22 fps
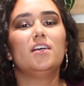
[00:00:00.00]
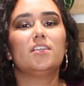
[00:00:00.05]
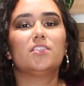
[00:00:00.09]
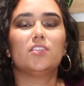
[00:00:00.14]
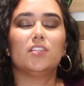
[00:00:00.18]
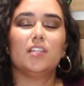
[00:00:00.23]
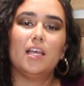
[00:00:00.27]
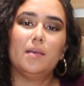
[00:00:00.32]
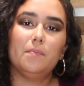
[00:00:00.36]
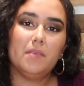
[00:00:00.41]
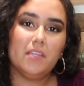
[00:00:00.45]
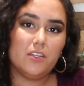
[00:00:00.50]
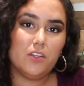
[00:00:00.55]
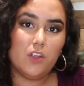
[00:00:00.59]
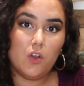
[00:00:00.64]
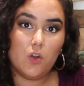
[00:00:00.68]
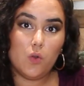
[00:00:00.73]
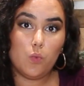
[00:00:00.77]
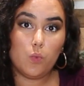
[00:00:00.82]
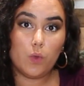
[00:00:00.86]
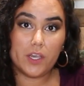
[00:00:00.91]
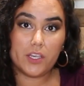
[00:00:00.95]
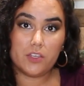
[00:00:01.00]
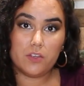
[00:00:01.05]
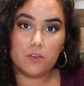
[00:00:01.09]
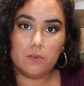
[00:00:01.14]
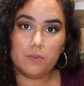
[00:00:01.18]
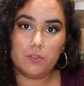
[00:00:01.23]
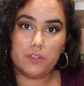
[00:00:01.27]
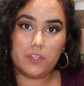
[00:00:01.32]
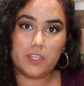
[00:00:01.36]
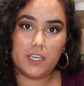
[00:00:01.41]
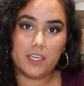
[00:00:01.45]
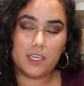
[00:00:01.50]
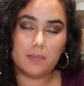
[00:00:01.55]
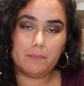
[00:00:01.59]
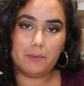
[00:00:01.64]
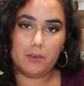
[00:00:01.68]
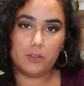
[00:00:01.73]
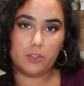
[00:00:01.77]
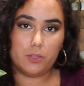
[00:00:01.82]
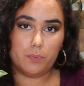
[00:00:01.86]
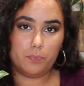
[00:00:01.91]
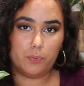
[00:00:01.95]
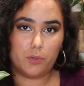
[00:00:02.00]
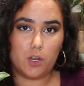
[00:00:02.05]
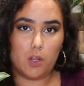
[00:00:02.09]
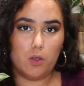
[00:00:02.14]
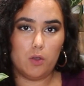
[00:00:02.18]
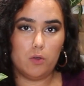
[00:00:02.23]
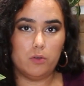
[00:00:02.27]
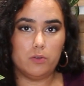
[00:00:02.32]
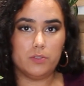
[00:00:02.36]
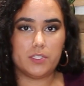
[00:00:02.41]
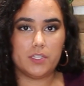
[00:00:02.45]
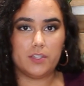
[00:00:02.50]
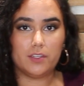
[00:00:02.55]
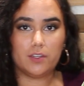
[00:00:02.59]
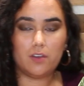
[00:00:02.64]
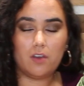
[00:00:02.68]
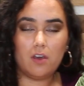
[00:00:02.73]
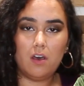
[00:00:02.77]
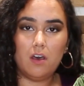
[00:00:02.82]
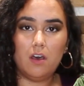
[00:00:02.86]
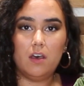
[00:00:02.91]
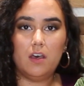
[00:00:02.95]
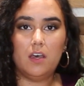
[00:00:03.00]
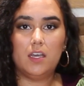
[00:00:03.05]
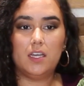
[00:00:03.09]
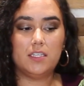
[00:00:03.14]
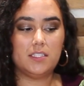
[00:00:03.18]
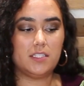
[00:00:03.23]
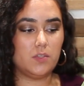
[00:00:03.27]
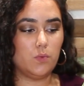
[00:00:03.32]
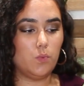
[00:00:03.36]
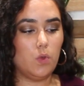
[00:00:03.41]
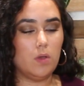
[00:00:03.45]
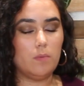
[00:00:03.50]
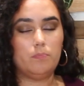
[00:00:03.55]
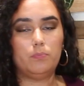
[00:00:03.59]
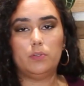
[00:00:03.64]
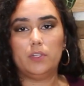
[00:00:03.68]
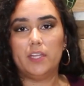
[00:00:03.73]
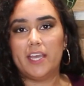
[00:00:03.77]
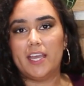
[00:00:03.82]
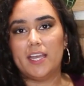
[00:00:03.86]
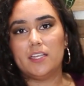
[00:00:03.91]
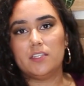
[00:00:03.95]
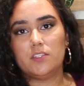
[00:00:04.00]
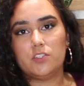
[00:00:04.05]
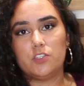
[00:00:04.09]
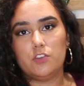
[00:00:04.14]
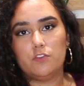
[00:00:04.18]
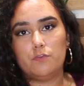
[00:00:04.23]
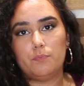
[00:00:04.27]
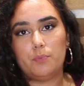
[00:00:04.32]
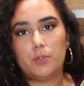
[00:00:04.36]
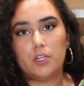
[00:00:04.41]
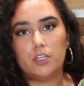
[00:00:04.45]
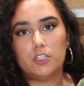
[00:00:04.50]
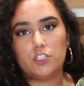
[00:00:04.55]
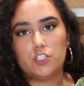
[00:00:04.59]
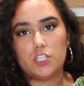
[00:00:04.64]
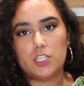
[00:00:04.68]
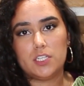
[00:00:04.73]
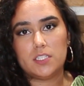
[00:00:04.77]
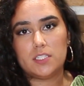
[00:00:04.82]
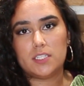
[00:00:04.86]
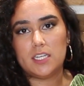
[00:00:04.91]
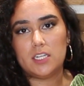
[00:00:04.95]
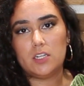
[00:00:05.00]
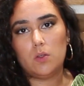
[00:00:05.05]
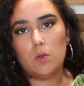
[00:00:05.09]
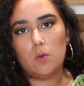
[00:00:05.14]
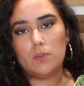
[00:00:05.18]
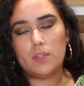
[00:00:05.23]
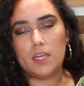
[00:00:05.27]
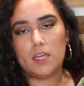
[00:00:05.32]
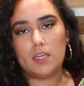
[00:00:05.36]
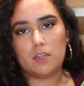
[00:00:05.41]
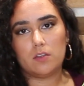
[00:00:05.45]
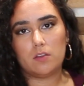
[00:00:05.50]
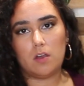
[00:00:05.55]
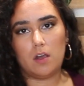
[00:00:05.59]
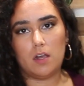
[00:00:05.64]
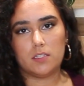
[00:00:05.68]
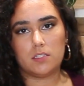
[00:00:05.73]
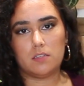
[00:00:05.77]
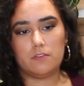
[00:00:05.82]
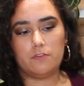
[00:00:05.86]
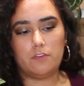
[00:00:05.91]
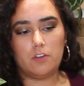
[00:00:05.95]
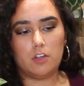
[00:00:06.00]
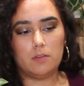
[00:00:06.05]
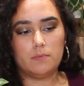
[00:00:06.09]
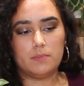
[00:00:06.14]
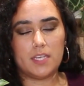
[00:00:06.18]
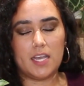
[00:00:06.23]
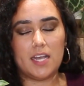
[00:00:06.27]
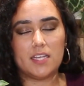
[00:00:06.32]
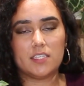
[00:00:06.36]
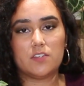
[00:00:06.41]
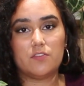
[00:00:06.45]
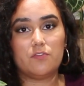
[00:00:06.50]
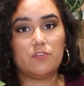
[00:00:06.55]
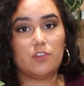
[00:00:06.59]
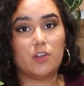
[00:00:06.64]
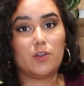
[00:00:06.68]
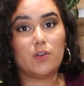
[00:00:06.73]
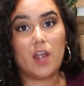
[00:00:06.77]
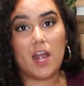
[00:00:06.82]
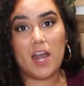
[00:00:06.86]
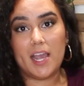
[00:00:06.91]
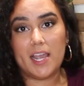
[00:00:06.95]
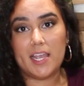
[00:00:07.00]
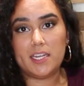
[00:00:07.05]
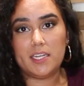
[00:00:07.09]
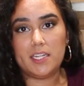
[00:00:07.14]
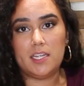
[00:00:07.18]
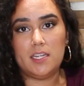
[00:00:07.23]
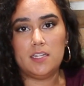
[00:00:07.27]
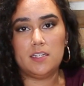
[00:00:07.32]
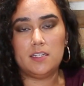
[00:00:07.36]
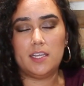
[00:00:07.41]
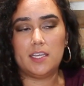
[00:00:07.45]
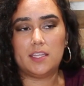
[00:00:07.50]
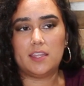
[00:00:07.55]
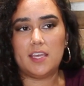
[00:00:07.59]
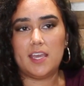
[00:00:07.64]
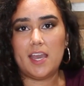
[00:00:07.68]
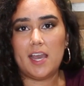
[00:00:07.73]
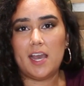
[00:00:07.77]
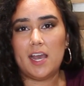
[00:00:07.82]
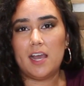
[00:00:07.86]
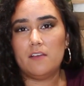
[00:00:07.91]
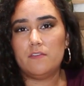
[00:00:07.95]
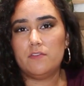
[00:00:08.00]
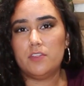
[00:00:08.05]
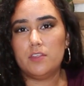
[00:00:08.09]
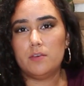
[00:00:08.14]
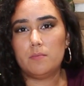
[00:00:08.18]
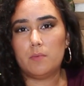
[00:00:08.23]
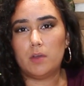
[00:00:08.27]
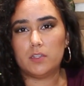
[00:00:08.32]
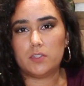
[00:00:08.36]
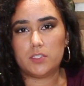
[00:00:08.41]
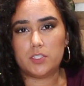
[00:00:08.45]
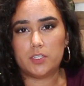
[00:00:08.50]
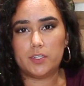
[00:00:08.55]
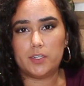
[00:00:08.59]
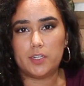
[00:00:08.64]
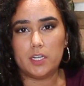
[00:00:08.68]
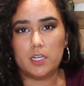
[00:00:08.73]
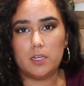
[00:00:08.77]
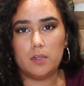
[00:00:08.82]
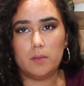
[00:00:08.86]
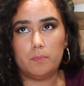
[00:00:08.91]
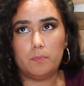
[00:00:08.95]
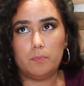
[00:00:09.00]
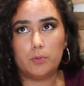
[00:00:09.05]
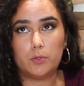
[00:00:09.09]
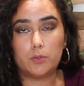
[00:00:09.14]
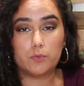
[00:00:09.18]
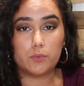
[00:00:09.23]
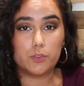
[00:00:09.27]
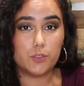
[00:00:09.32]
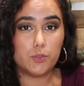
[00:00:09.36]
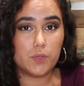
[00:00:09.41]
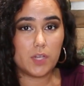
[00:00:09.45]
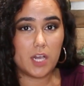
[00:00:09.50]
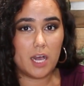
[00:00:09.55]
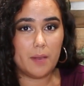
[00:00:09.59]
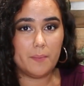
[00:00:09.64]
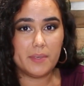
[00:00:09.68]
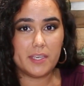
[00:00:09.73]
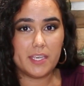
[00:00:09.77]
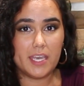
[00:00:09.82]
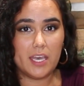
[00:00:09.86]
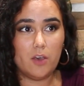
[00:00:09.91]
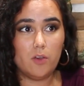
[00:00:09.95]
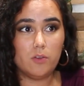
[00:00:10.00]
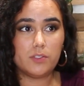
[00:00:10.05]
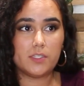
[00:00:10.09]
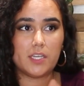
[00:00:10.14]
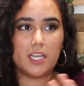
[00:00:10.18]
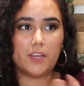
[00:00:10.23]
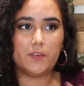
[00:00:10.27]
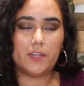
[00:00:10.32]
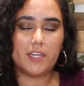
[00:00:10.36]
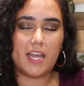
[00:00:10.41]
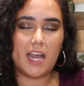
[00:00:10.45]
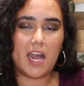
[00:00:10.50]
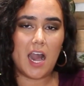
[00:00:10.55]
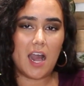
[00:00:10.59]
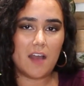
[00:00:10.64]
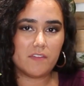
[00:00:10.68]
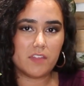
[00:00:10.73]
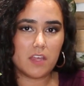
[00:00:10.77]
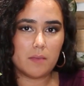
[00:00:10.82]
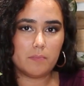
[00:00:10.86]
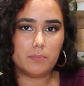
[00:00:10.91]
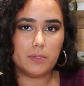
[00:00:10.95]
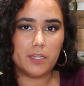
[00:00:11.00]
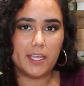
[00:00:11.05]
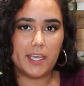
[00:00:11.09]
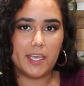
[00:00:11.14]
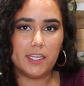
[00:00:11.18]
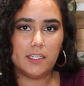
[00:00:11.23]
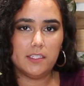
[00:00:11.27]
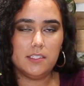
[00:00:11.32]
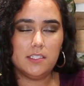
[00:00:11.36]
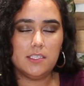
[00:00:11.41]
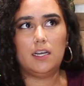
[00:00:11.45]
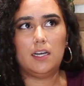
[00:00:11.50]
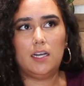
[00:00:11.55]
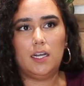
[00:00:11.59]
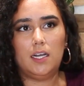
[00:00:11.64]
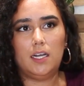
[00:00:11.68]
So let me know what you think about the pros and the cons and what plants you've purchased. I know that Costa Farms has a variety, like they have the Monstera Peru coming out. I already have that plant.